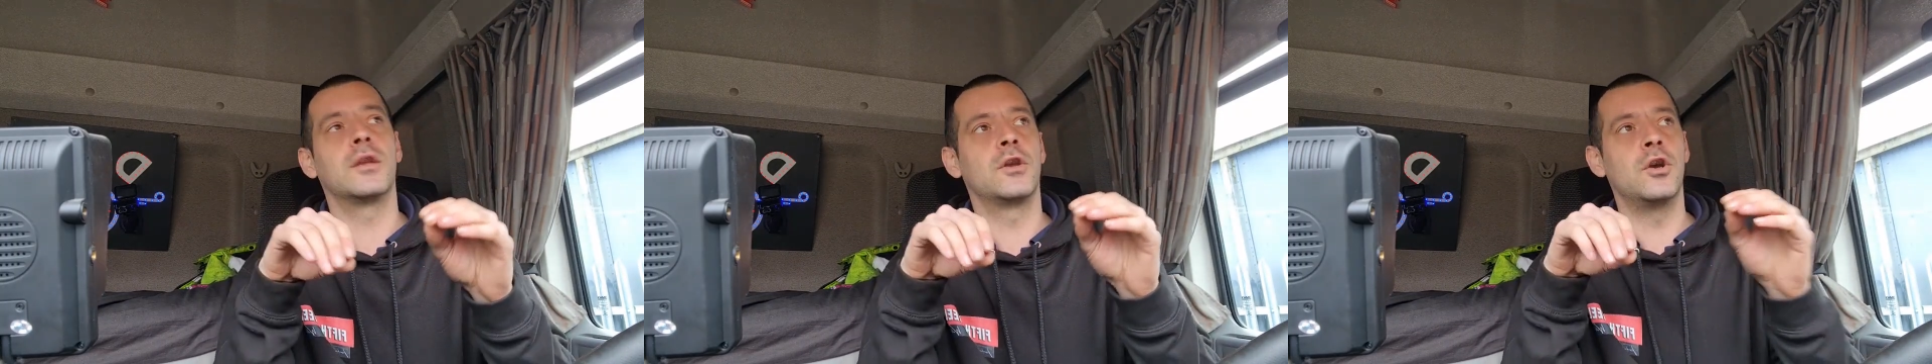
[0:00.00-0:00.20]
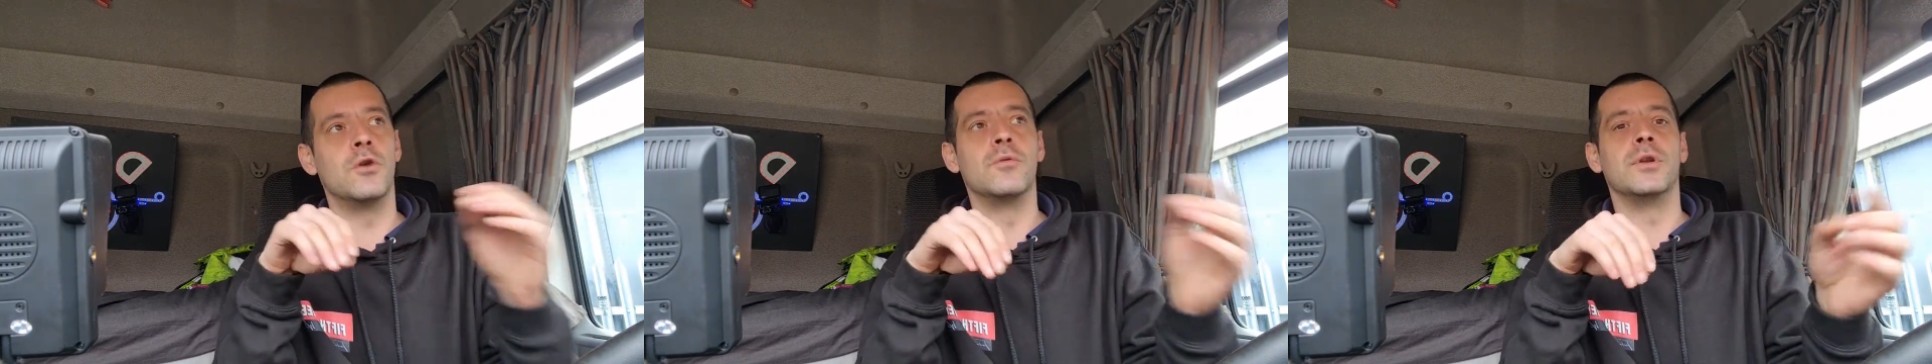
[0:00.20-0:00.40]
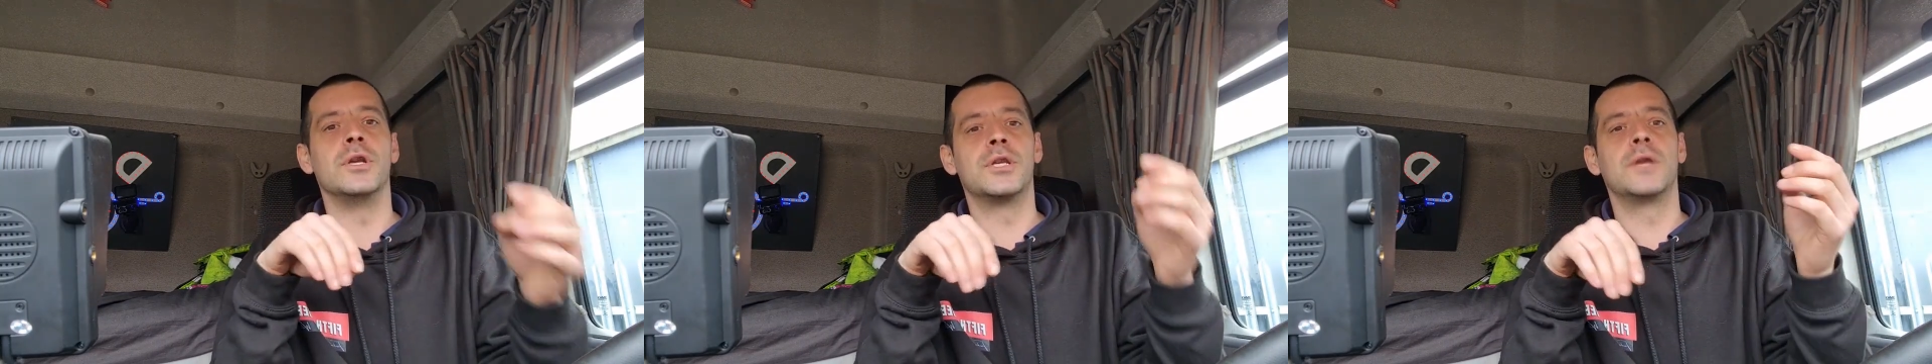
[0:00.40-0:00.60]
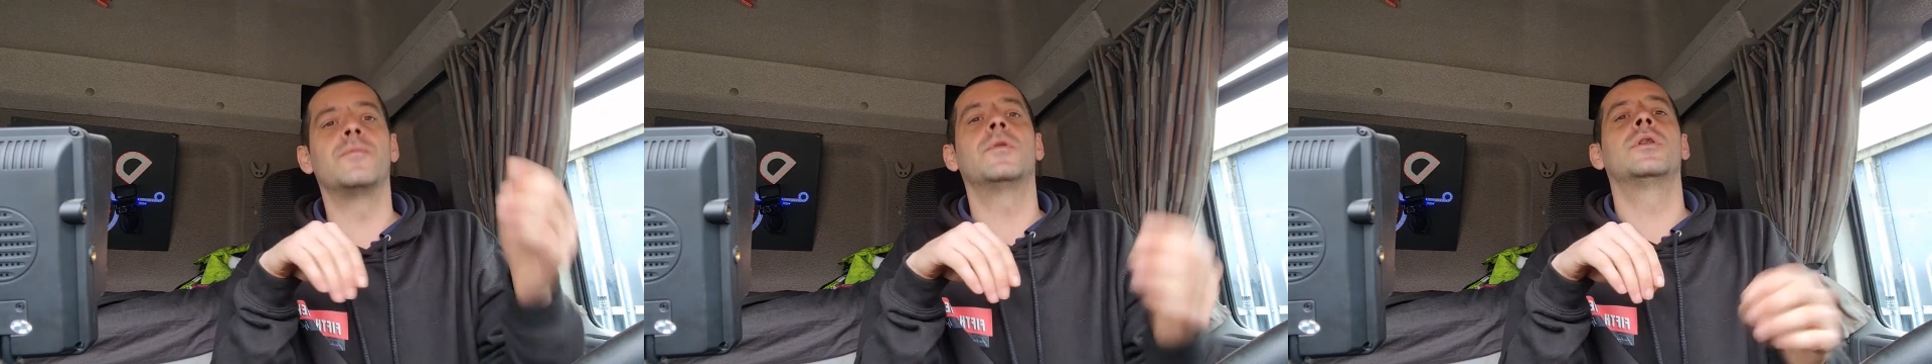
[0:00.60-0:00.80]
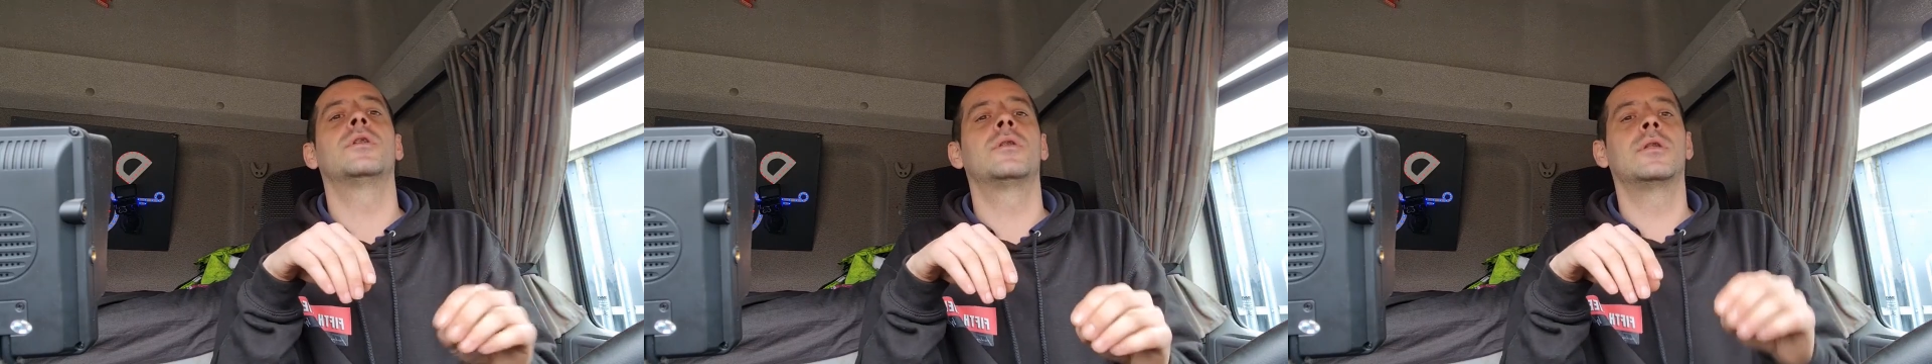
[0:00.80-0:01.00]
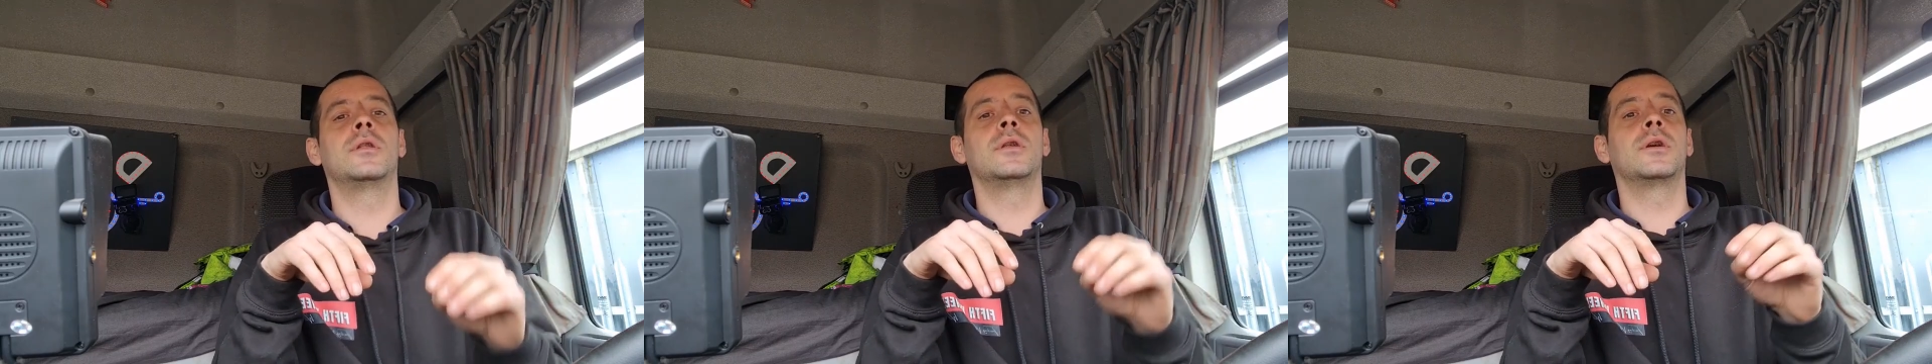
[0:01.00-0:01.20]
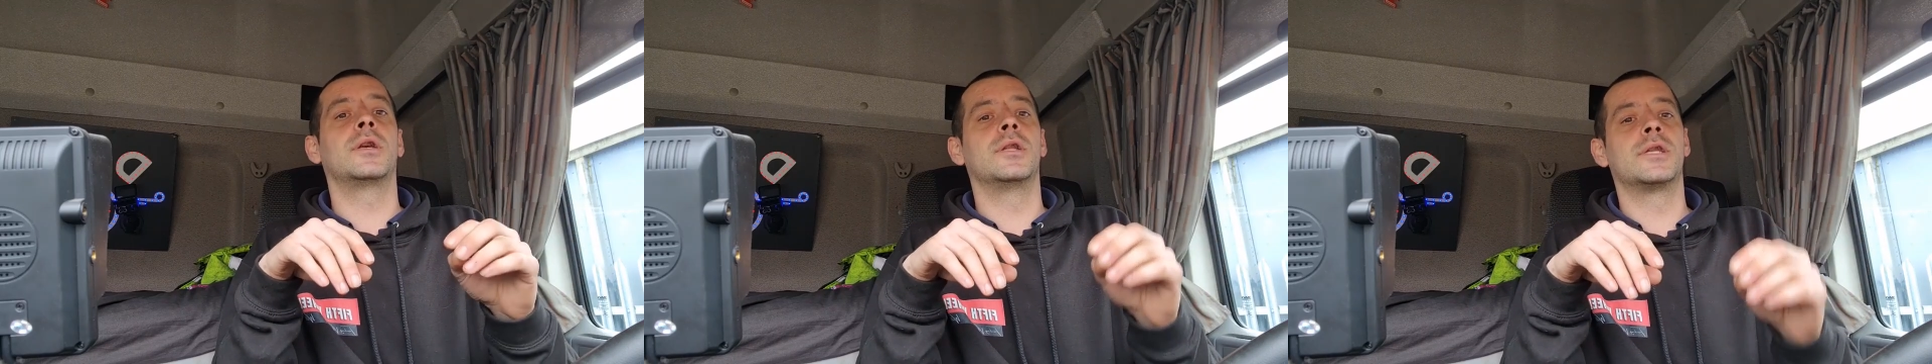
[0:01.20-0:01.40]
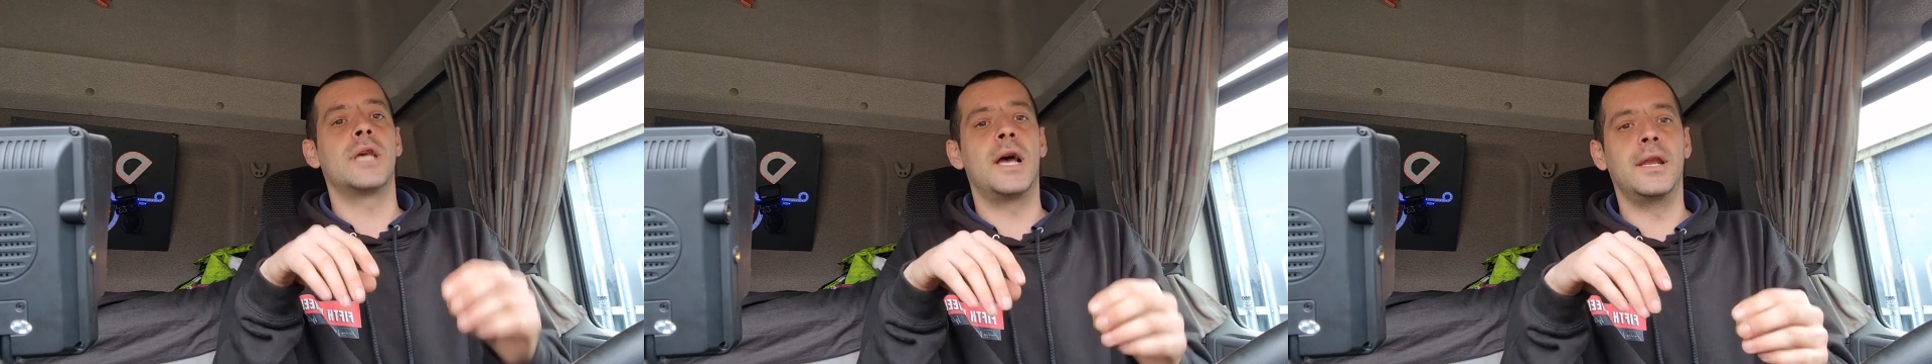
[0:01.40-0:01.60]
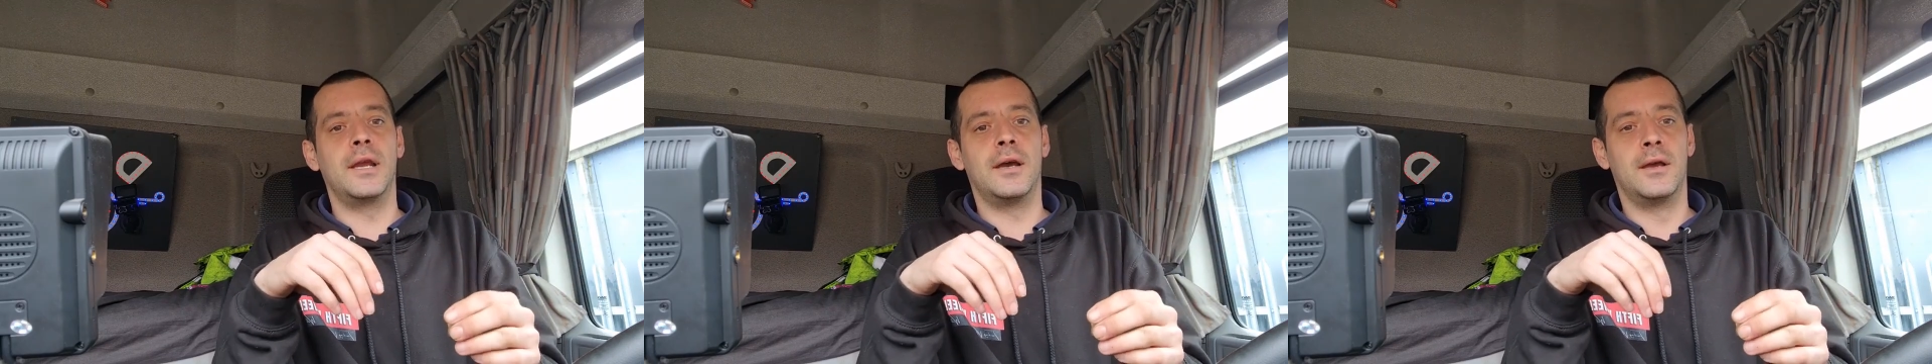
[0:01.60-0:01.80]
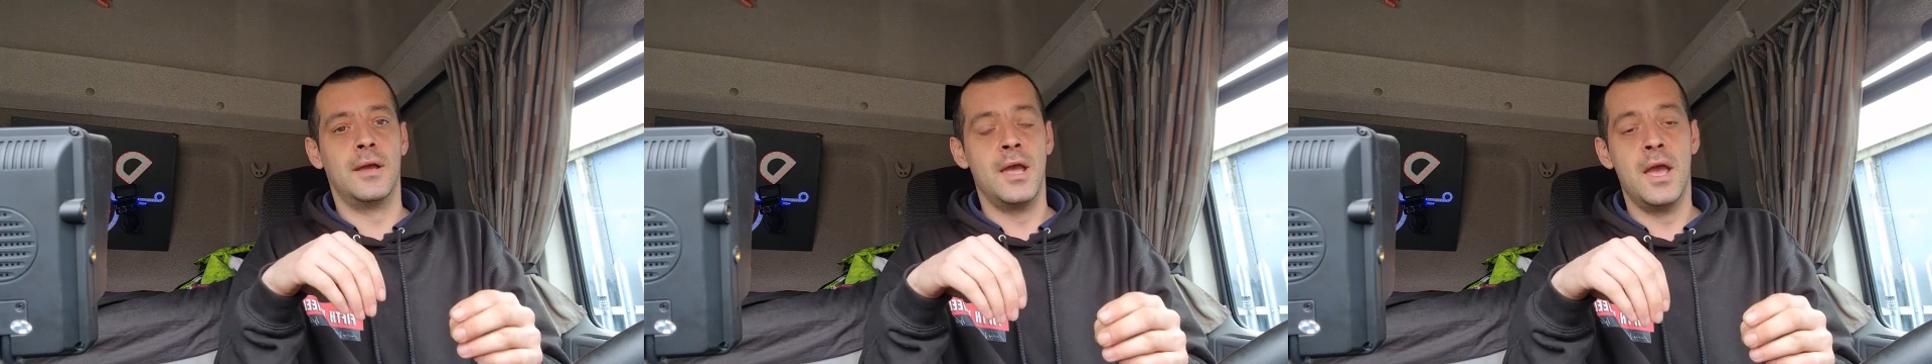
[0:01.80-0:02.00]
corners of the container,